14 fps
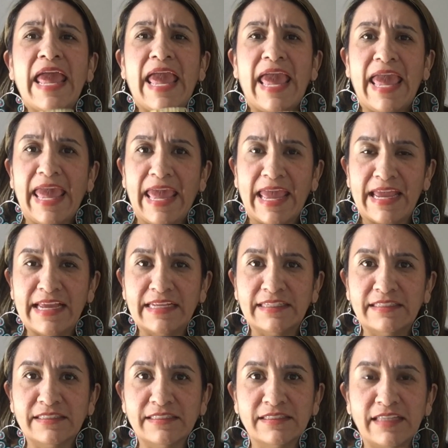
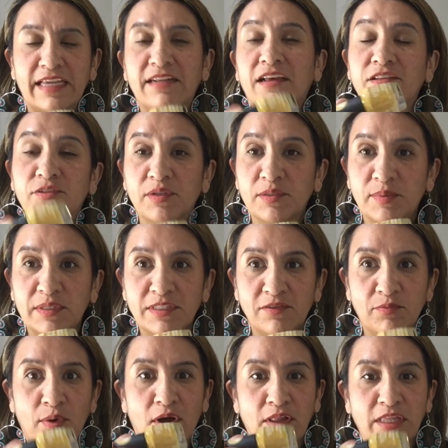and like not so
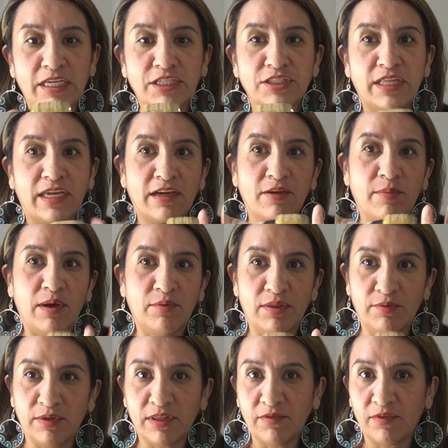expensive polish like come out with
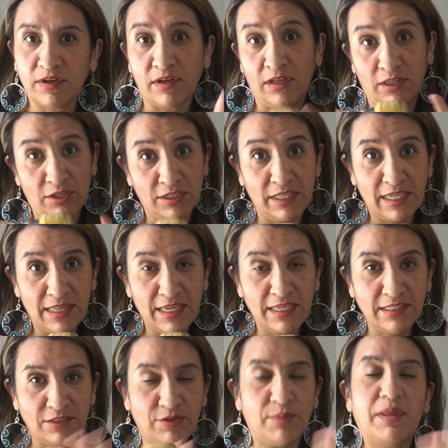really fun colors like
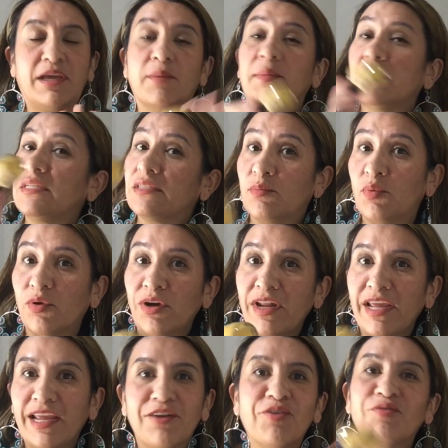this. So I'm like, I'm gonna support
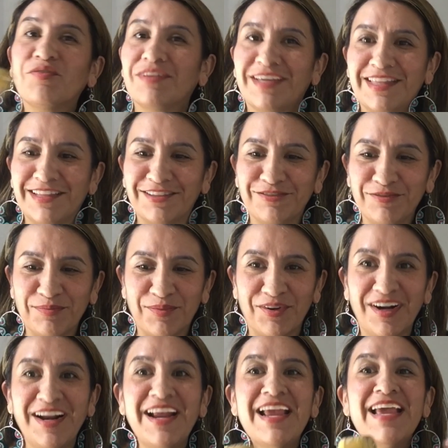it and hopefully they'll do
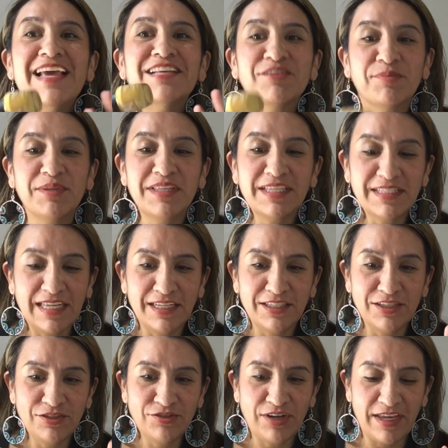more. So I'm really excited
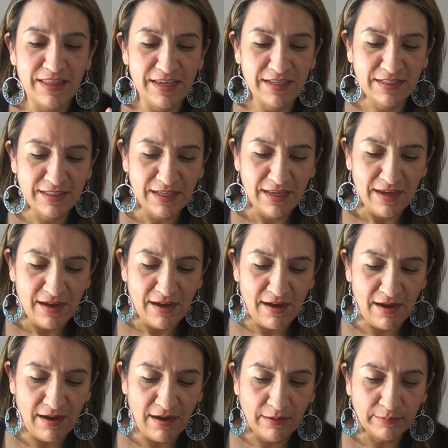to try this.
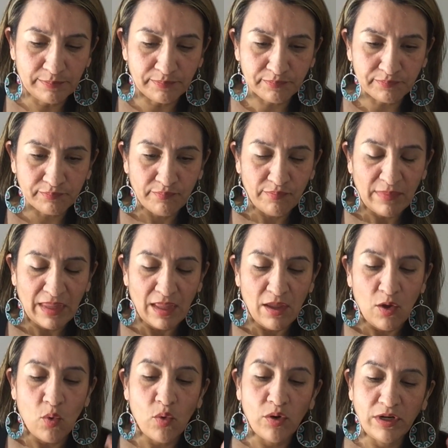
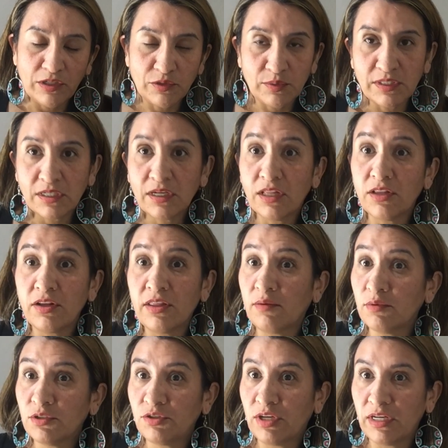Orange was a color that
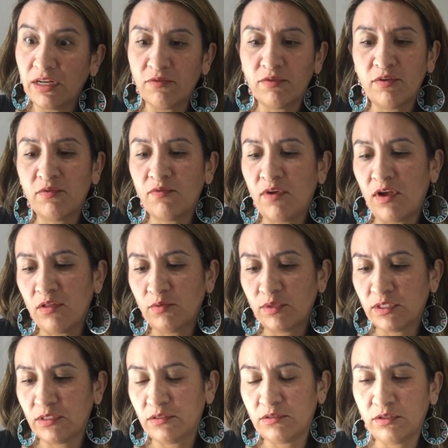was trending for fall,
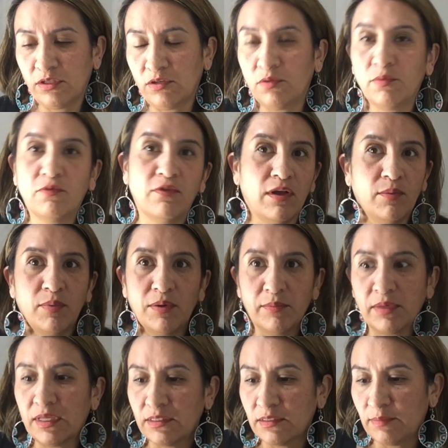which, you know, fall
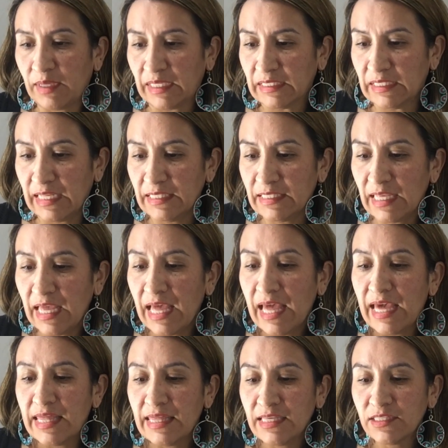pumpkins make sense.
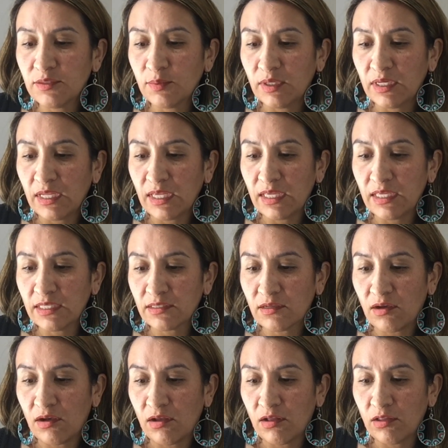This one is
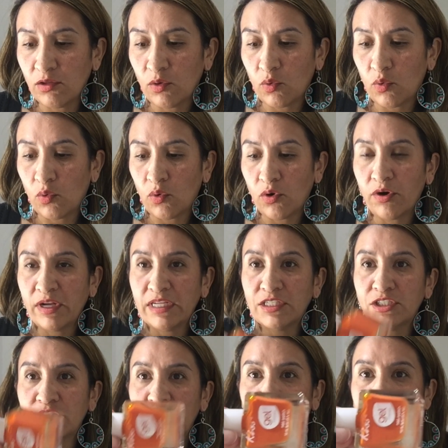called Orange